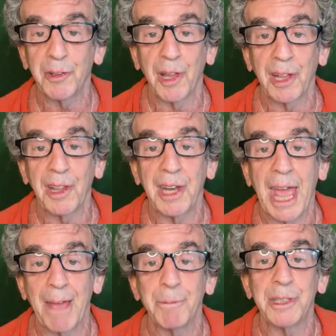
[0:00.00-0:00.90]
are likely to
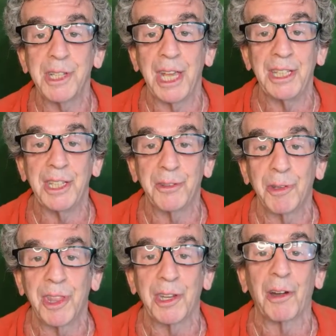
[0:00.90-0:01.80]
happen. Changes
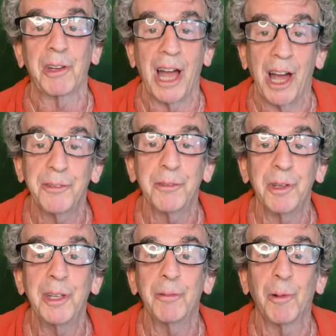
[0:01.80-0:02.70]
within our
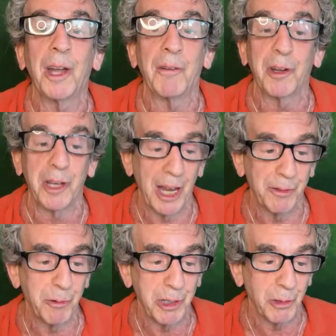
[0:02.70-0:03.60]
country, whatever
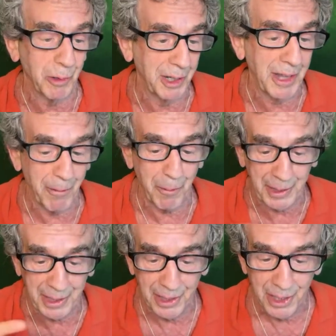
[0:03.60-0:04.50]
country you're in, that would
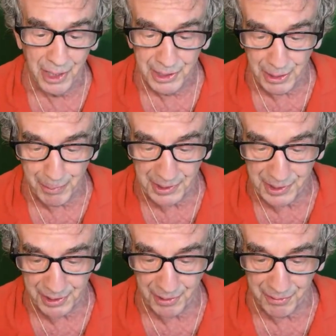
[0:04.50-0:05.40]
be
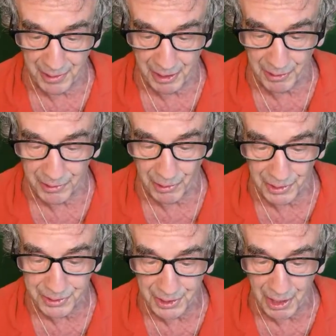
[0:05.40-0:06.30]
domestic affairs
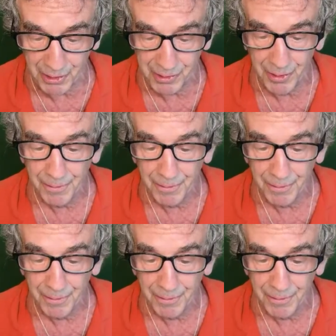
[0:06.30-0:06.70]
also.